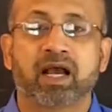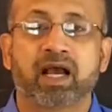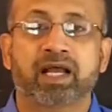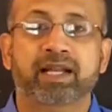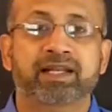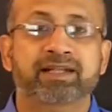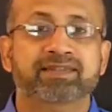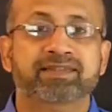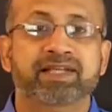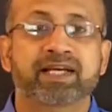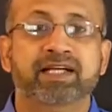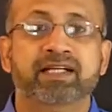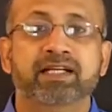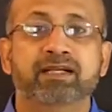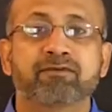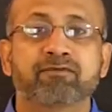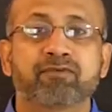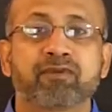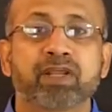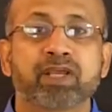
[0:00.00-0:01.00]
at a
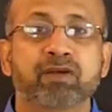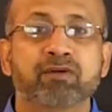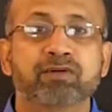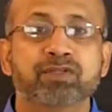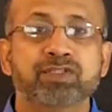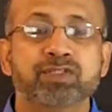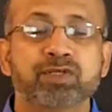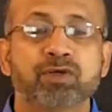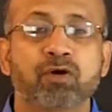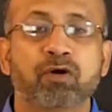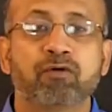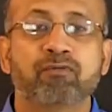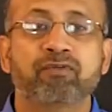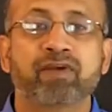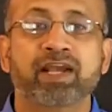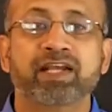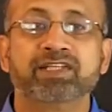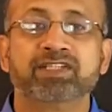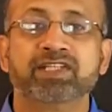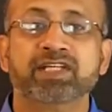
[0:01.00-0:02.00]
certain frequency of
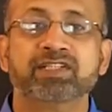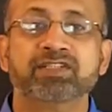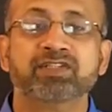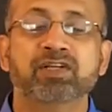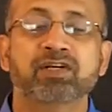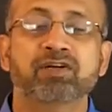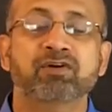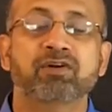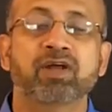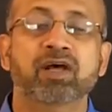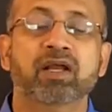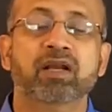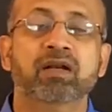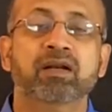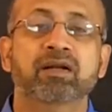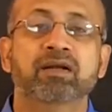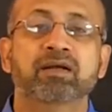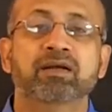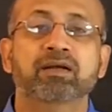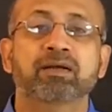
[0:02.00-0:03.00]
extracellular
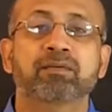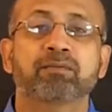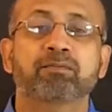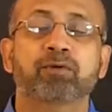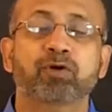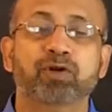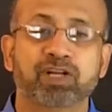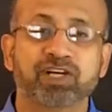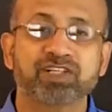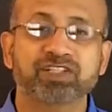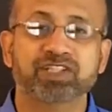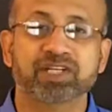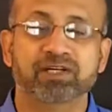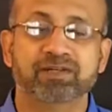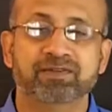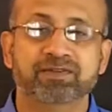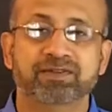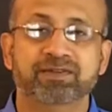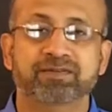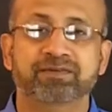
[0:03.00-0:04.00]

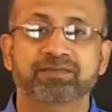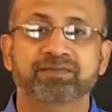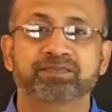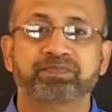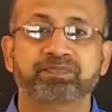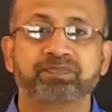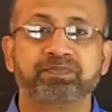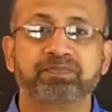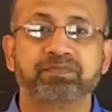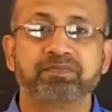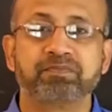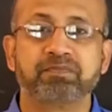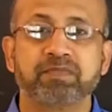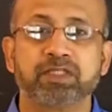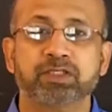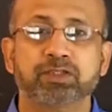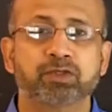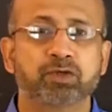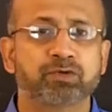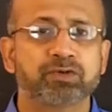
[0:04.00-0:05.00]
potentials.
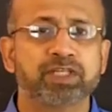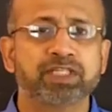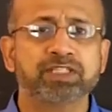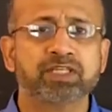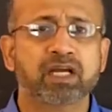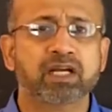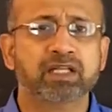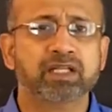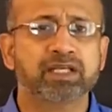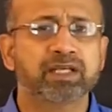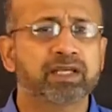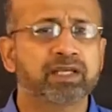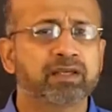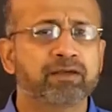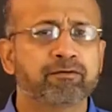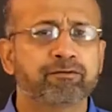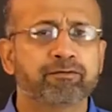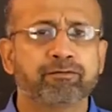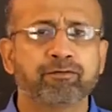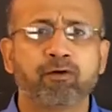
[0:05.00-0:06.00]
So these are the
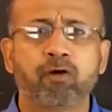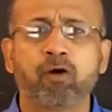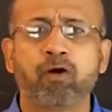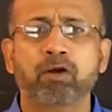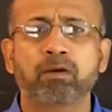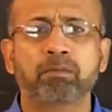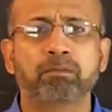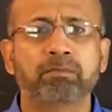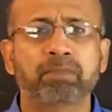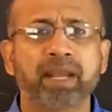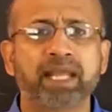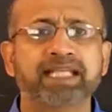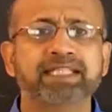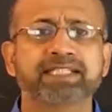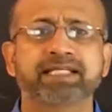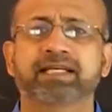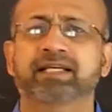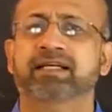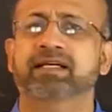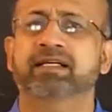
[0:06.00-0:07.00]
four
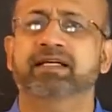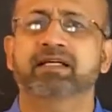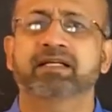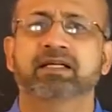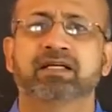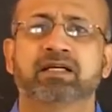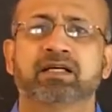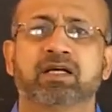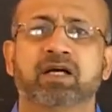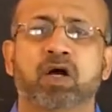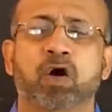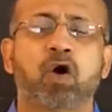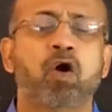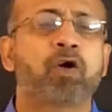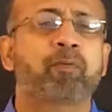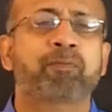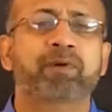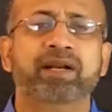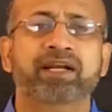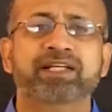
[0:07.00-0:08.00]
basic
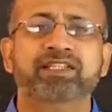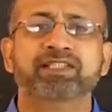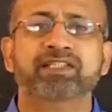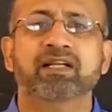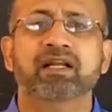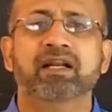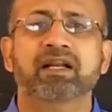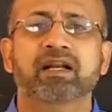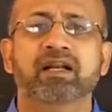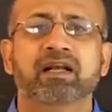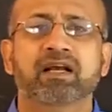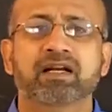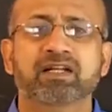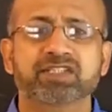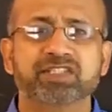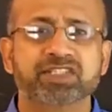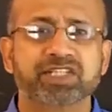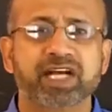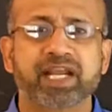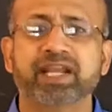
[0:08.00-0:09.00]
operational
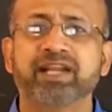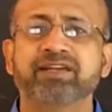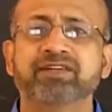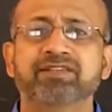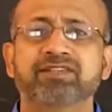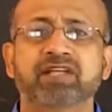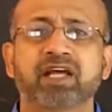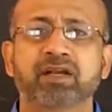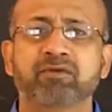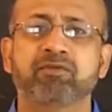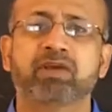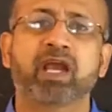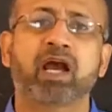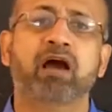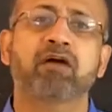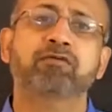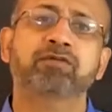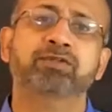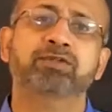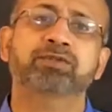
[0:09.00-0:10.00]
constraints that we
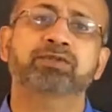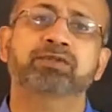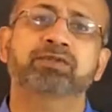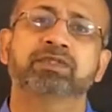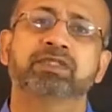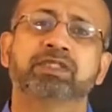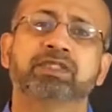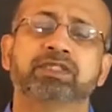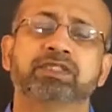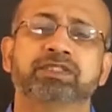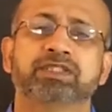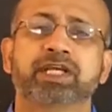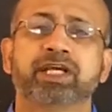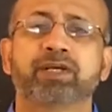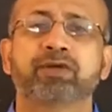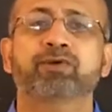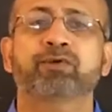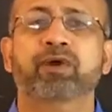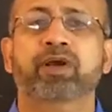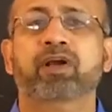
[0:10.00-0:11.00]
have to
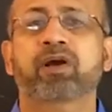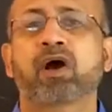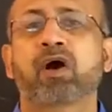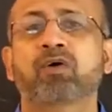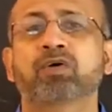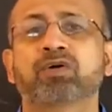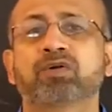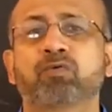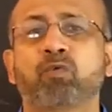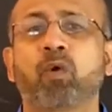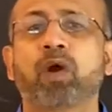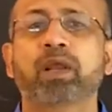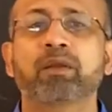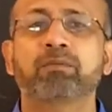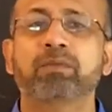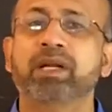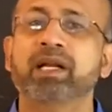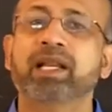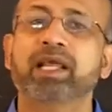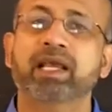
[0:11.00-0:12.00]
take into account while
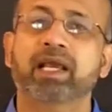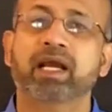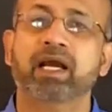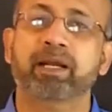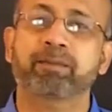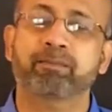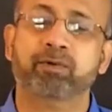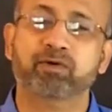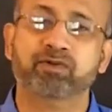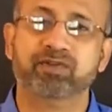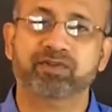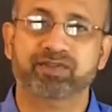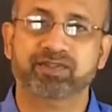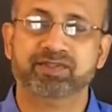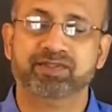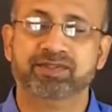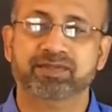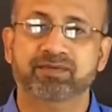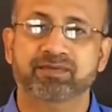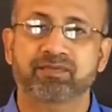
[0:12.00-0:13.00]
building a
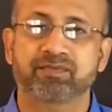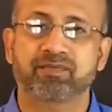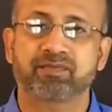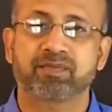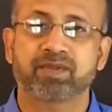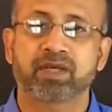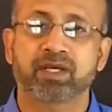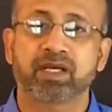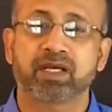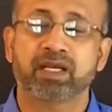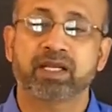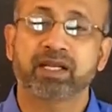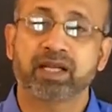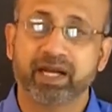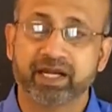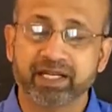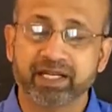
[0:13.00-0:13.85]
hypothesis. In